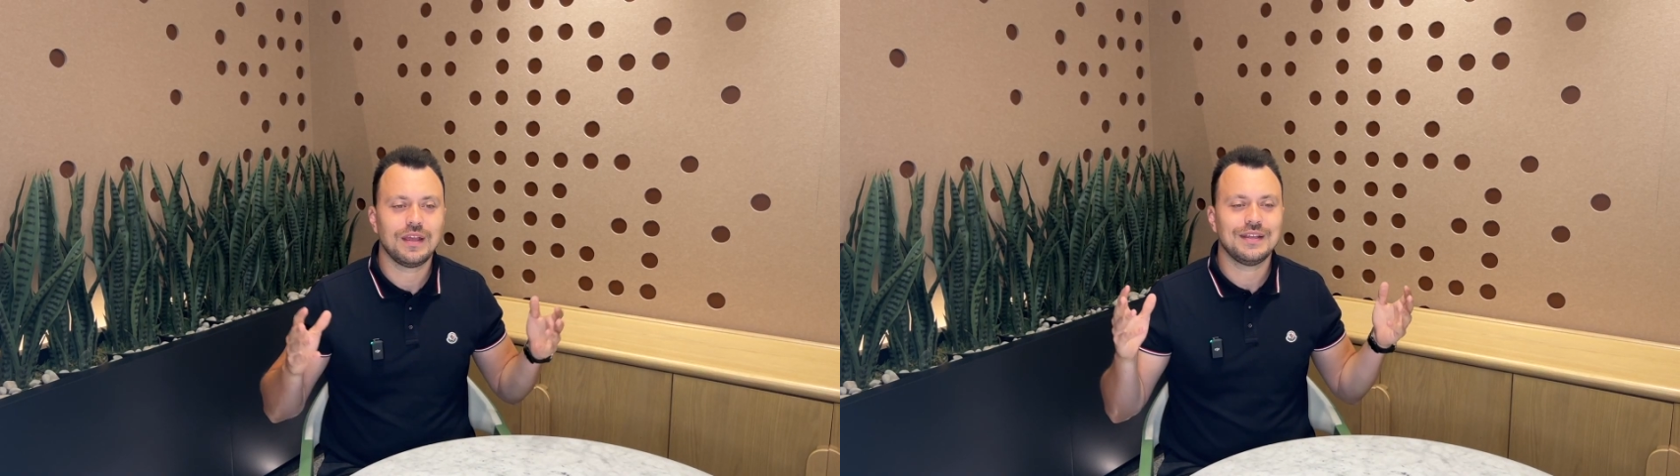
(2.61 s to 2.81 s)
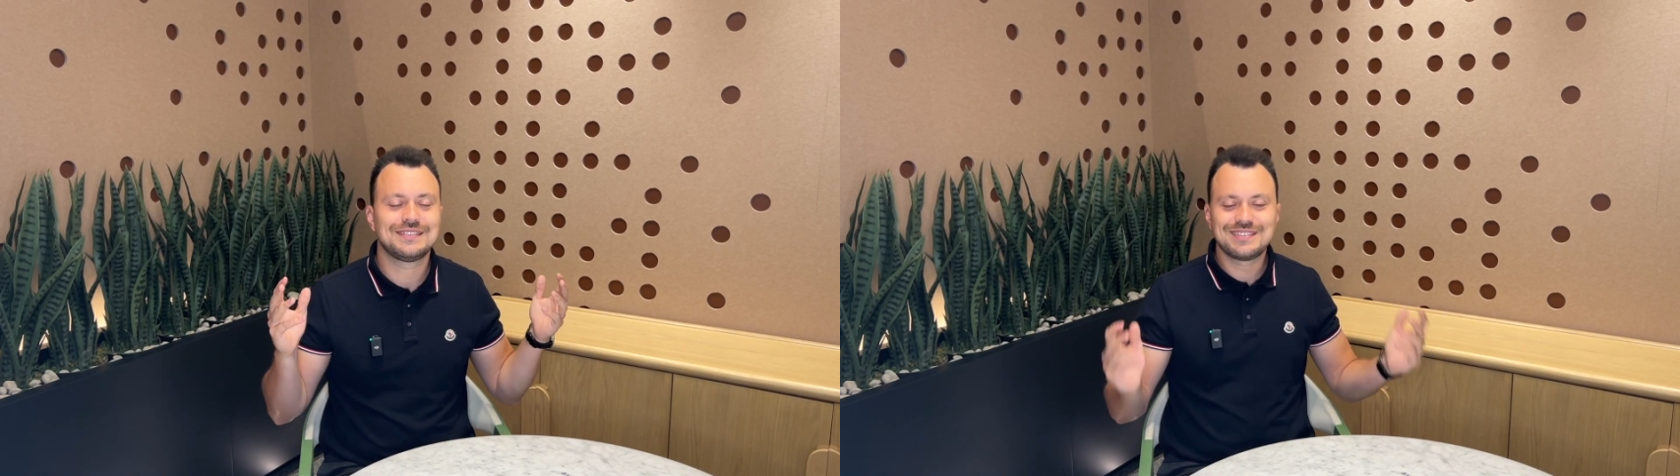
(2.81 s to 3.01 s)

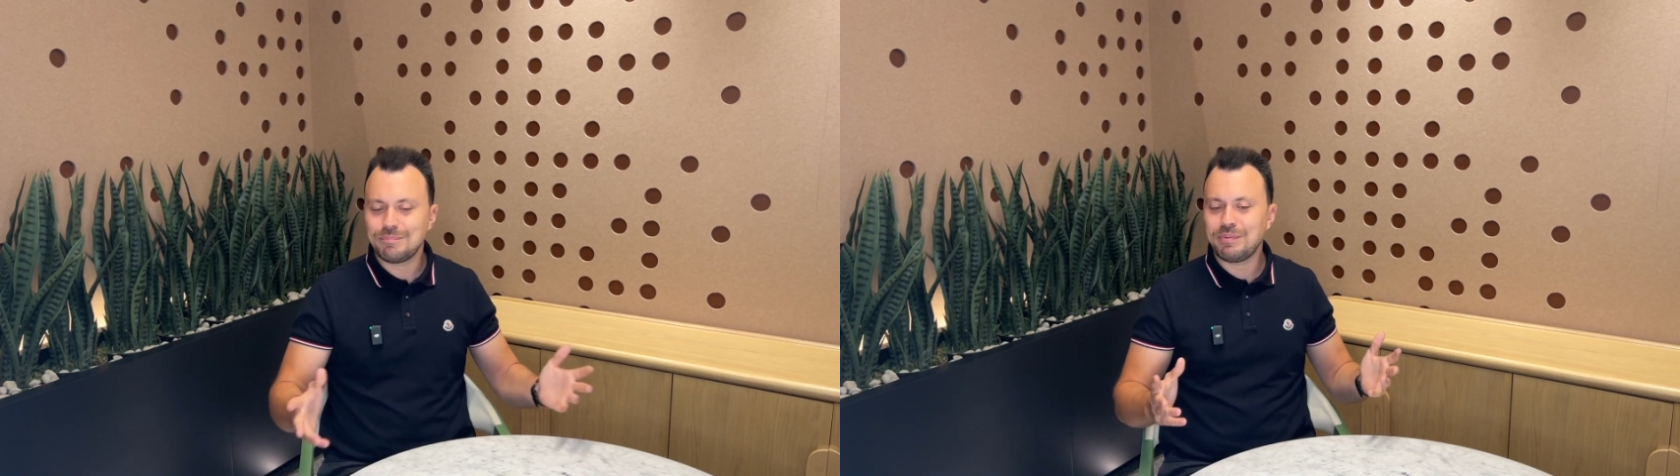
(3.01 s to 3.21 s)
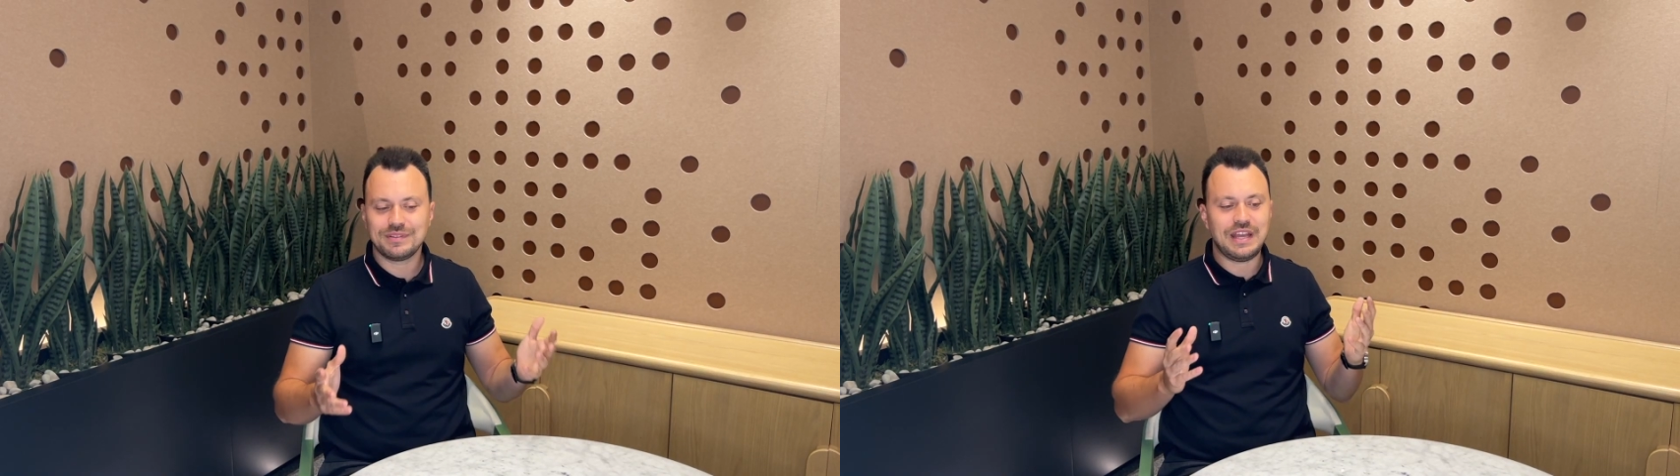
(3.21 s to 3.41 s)
A
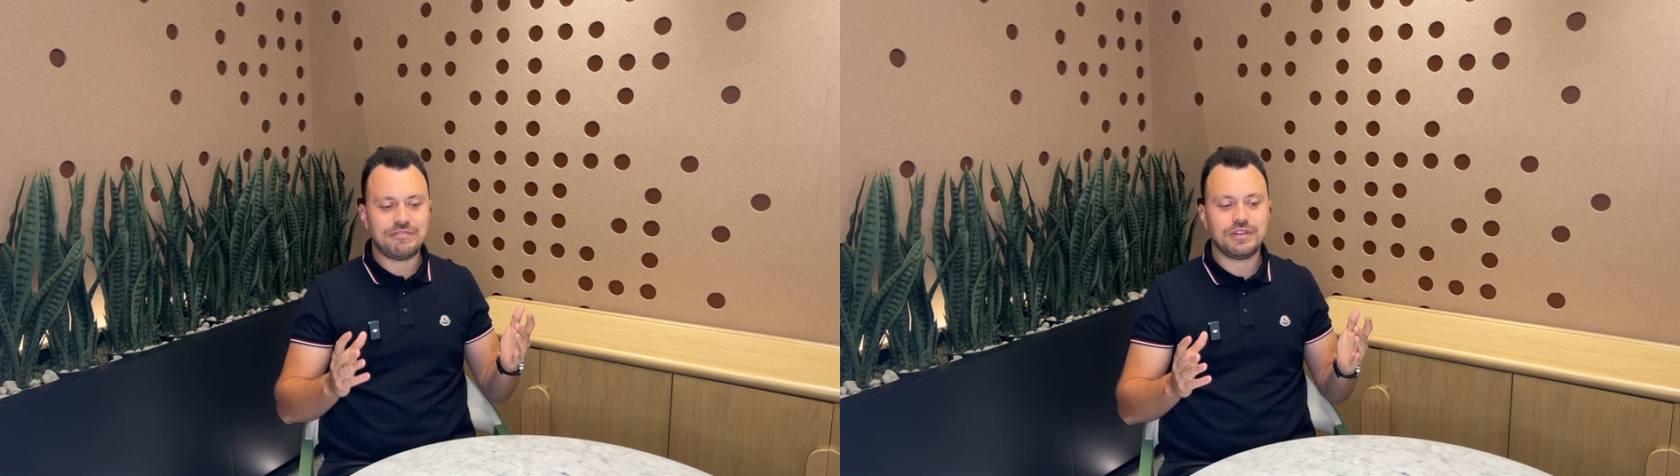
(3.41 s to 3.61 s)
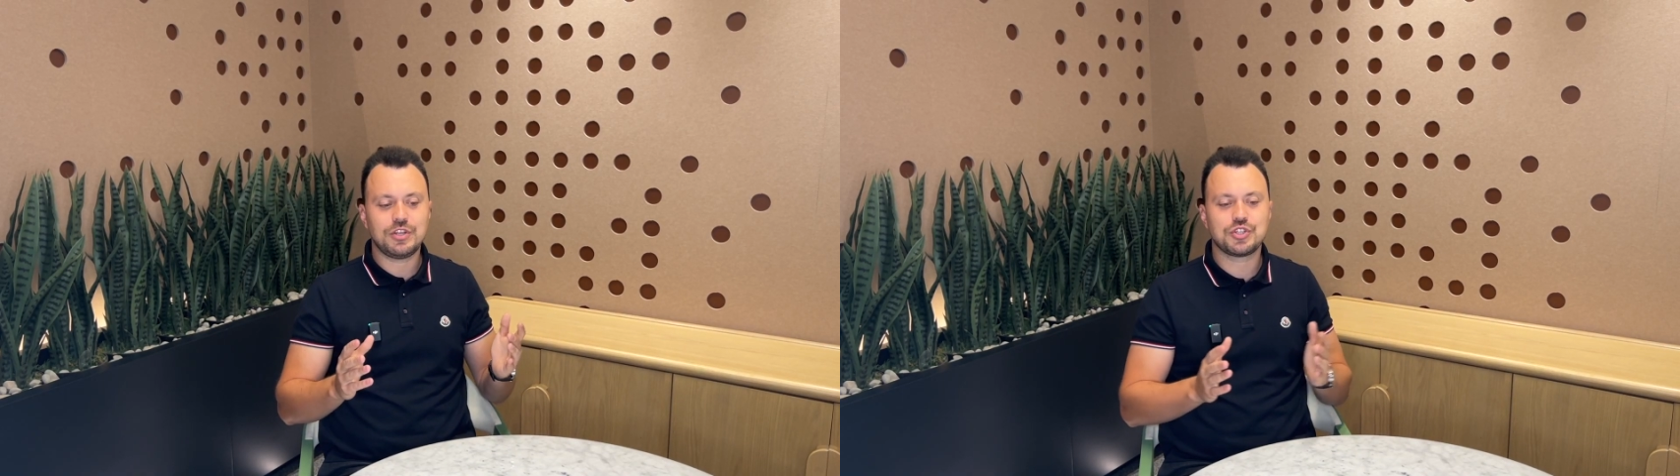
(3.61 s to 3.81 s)
simple
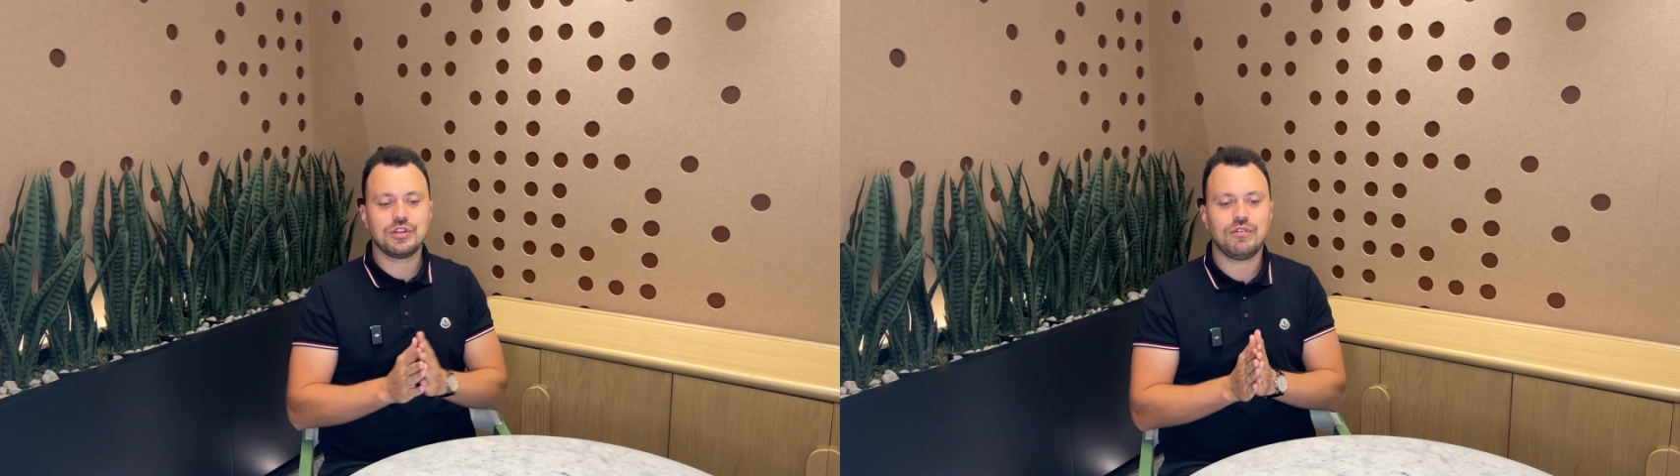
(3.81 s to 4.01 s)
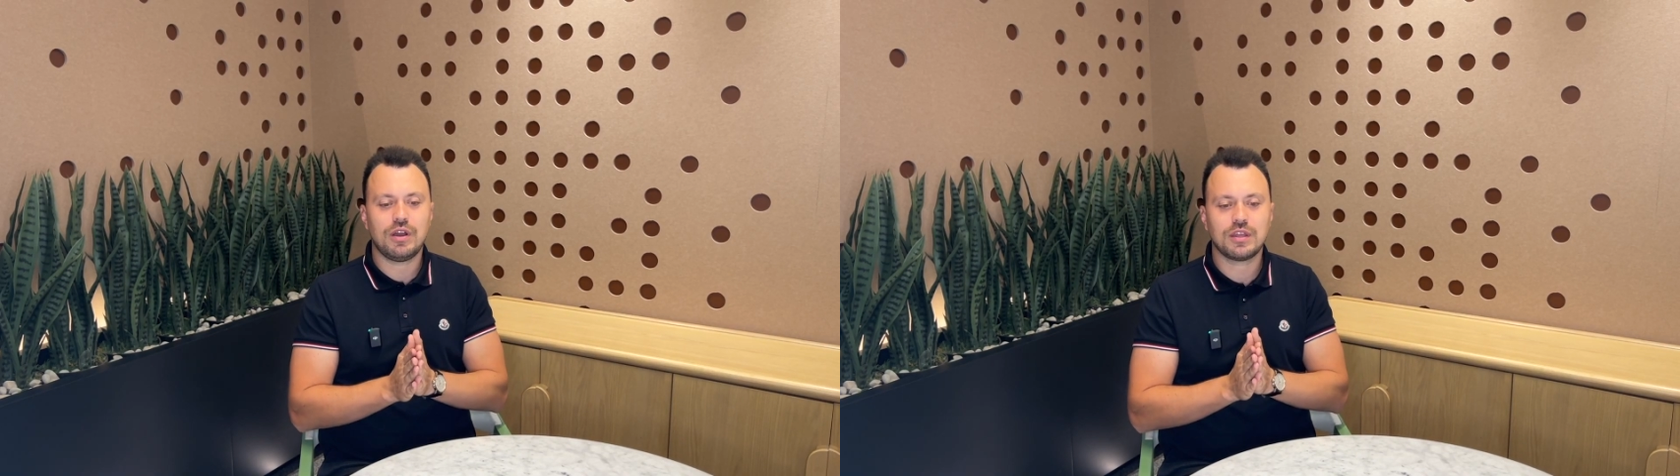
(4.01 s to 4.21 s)
definition
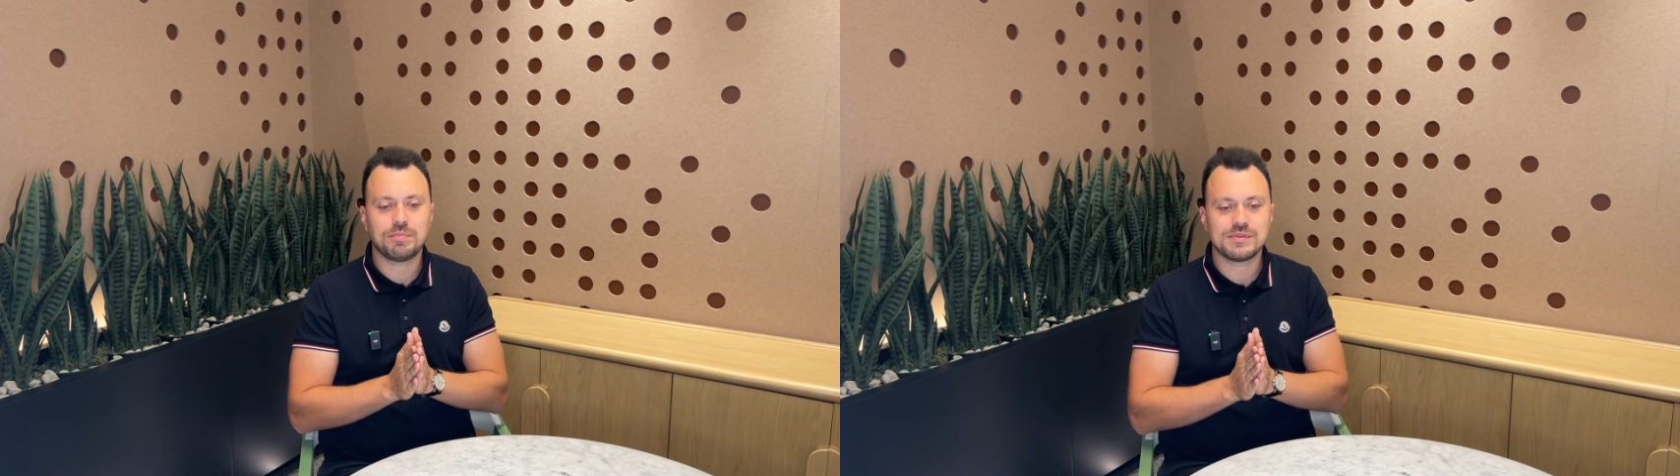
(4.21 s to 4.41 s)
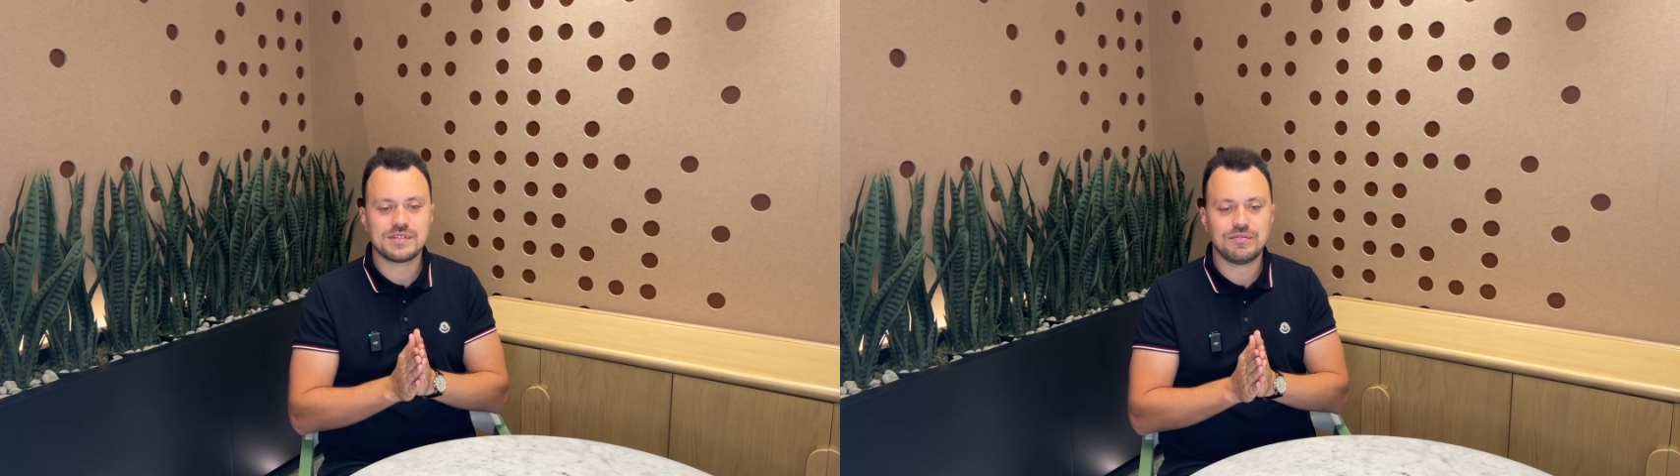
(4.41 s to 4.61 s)
of occupancy